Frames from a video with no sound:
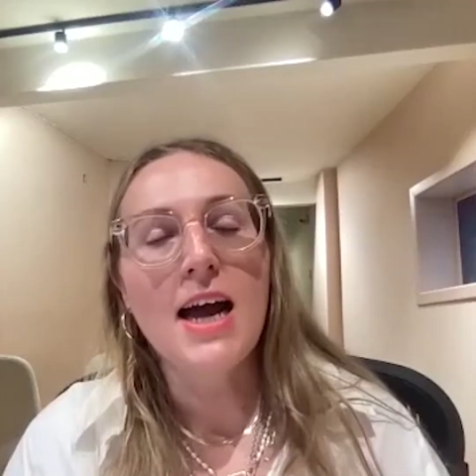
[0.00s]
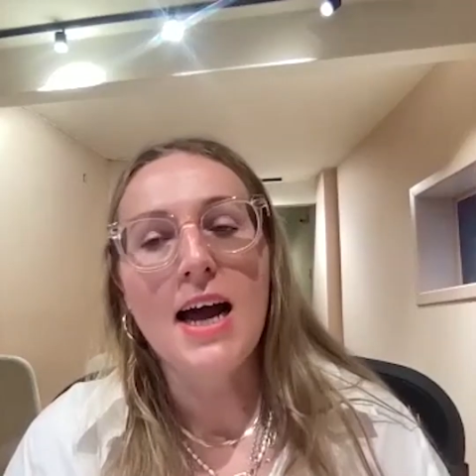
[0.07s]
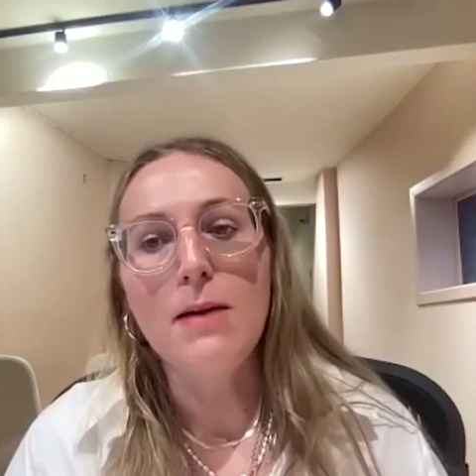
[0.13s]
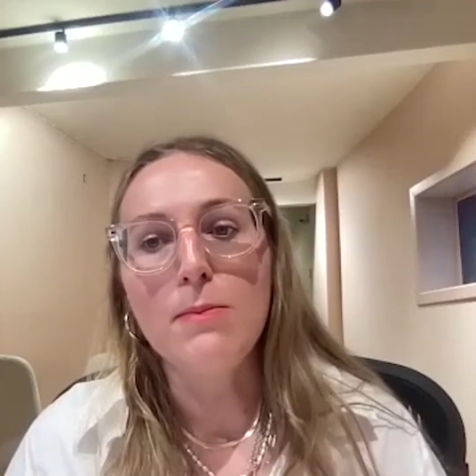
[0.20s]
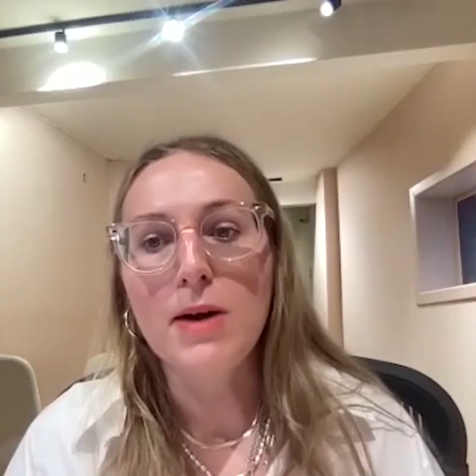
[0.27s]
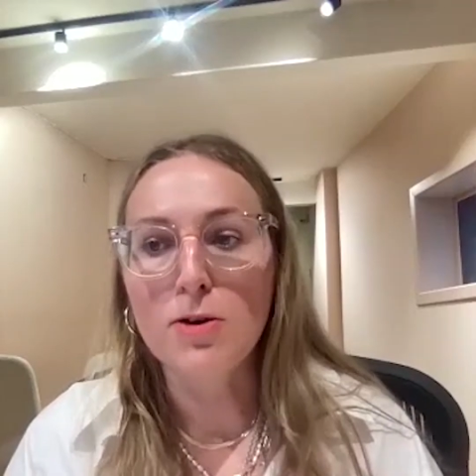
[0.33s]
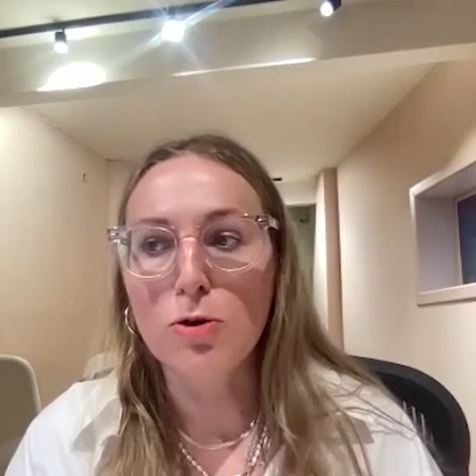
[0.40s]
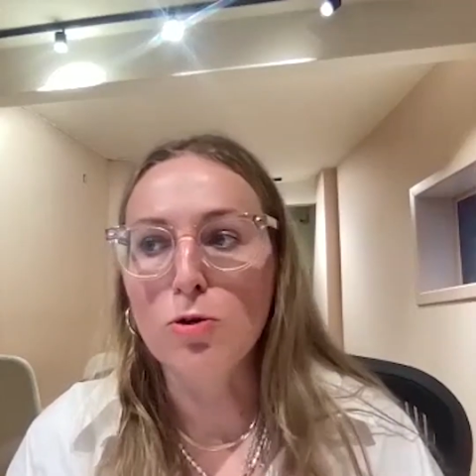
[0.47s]

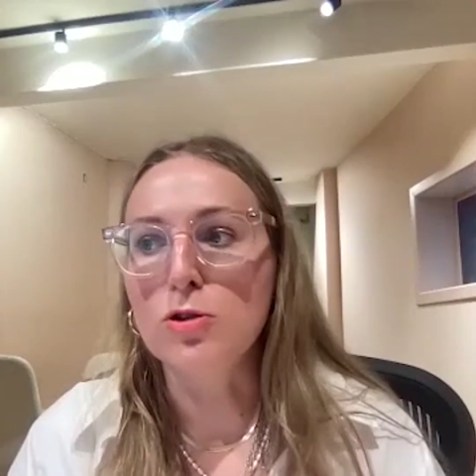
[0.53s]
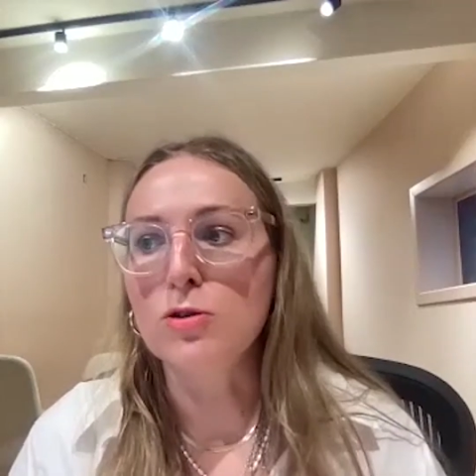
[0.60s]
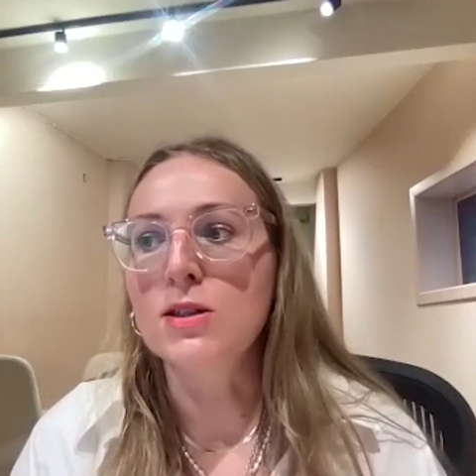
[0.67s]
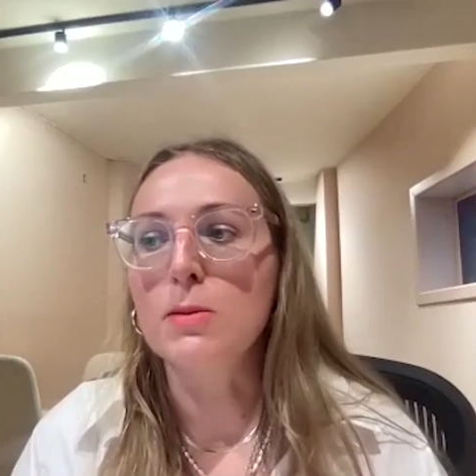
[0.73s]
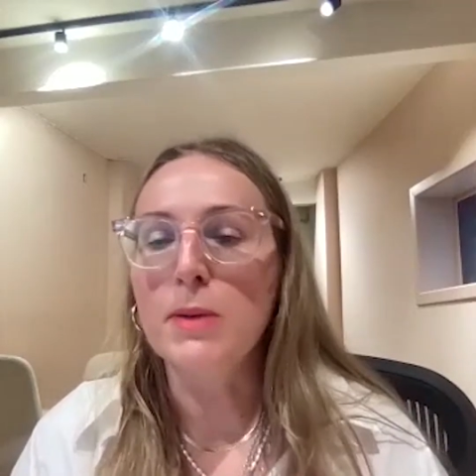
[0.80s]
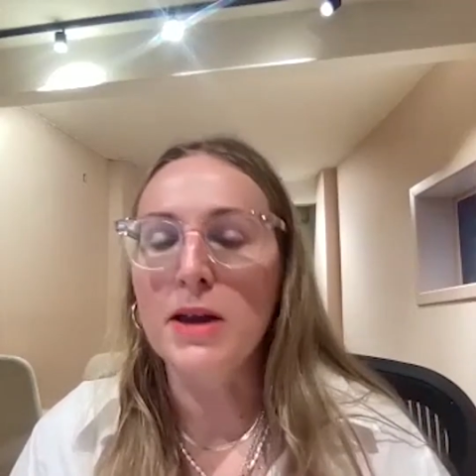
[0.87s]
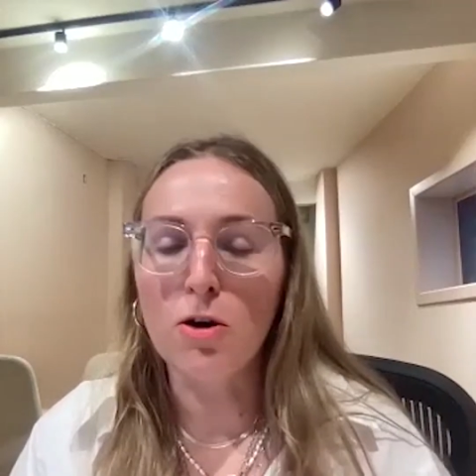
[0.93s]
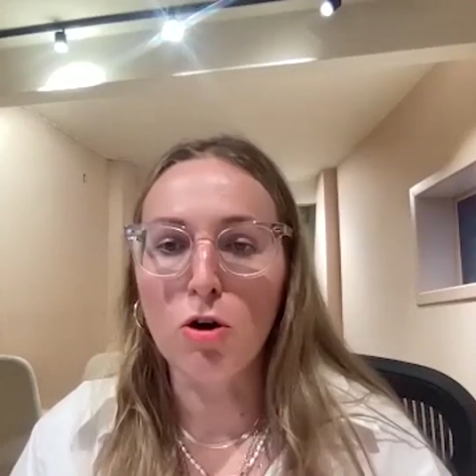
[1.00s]
And also
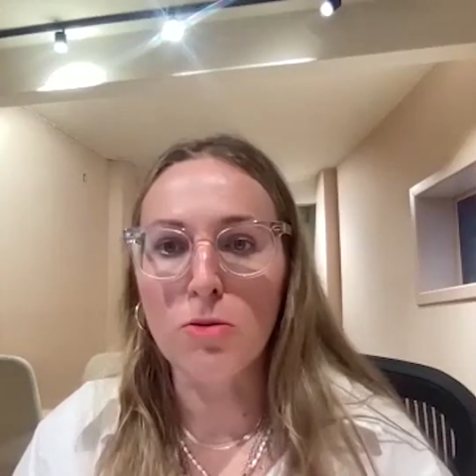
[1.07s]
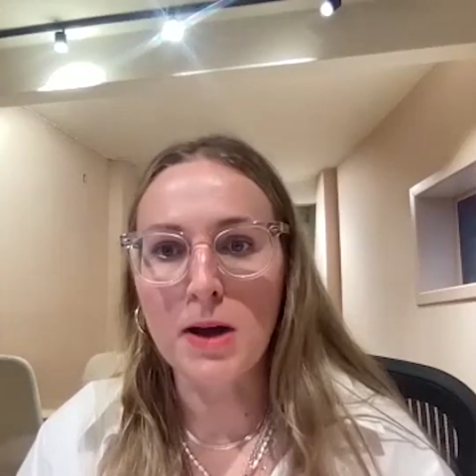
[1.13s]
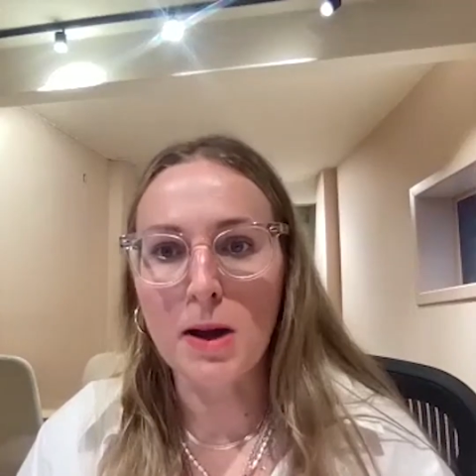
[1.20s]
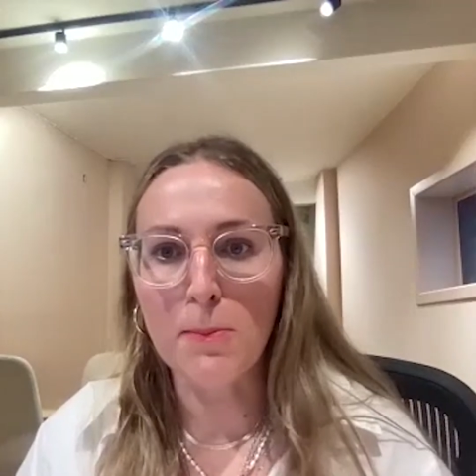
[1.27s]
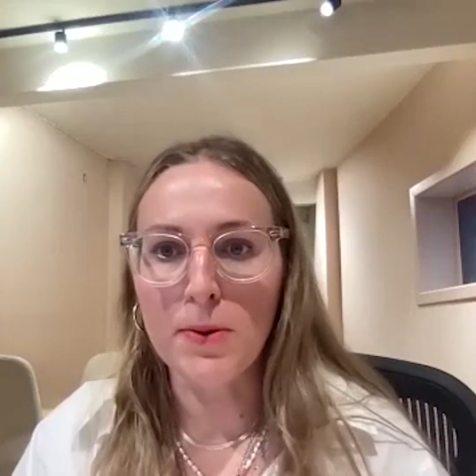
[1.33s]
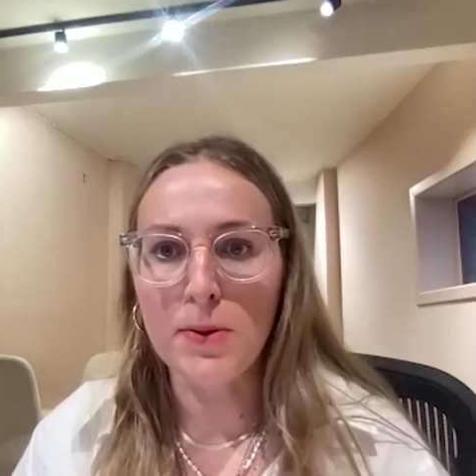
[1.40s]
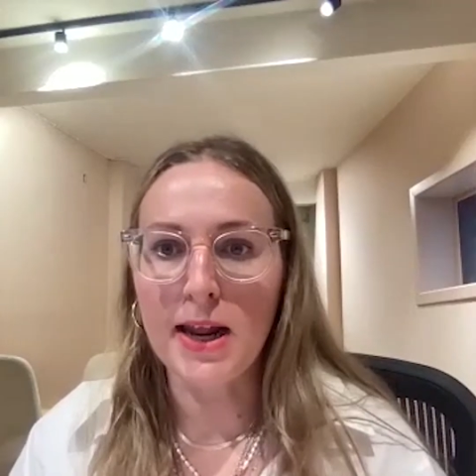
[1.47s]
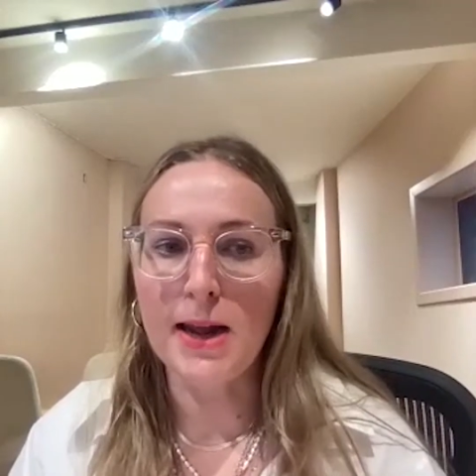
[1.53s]
the B Corp
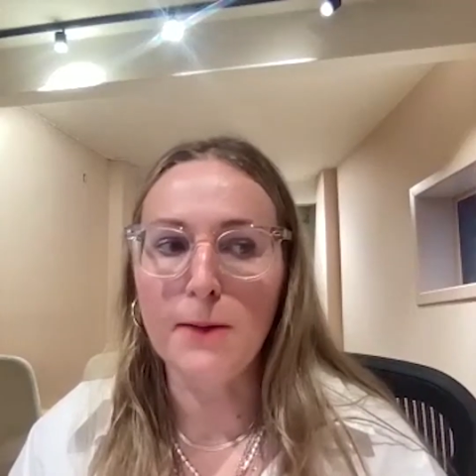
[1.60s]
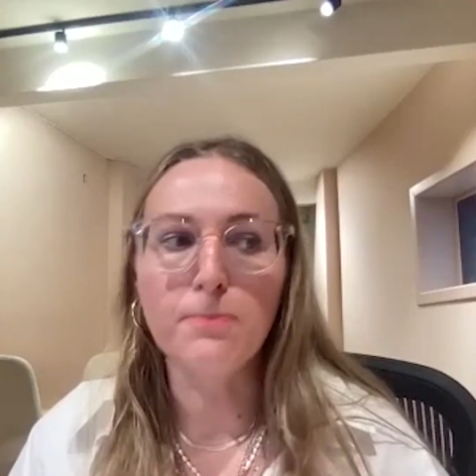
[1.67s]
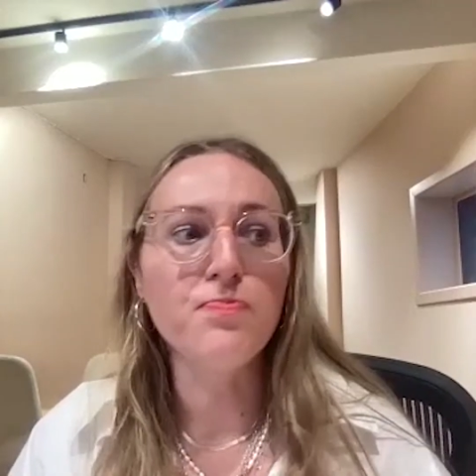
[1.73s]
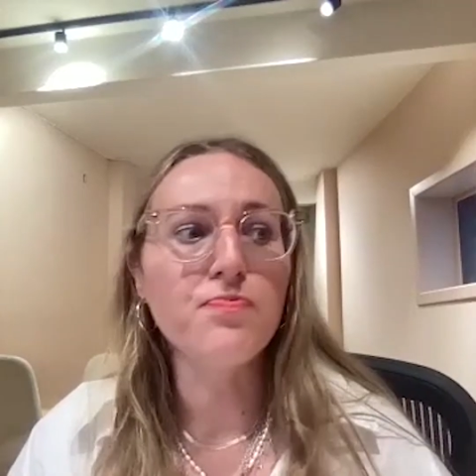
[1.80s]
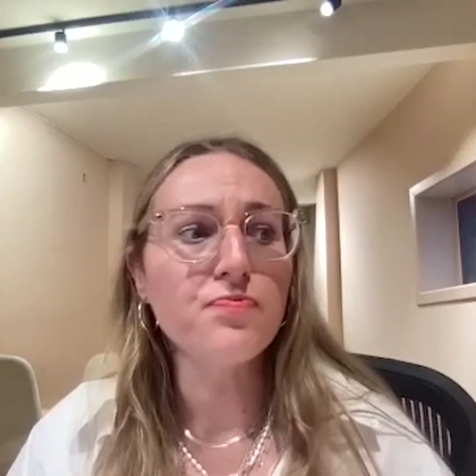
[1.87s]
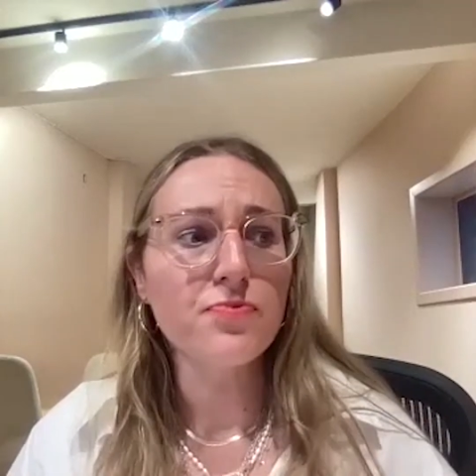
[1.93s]
company,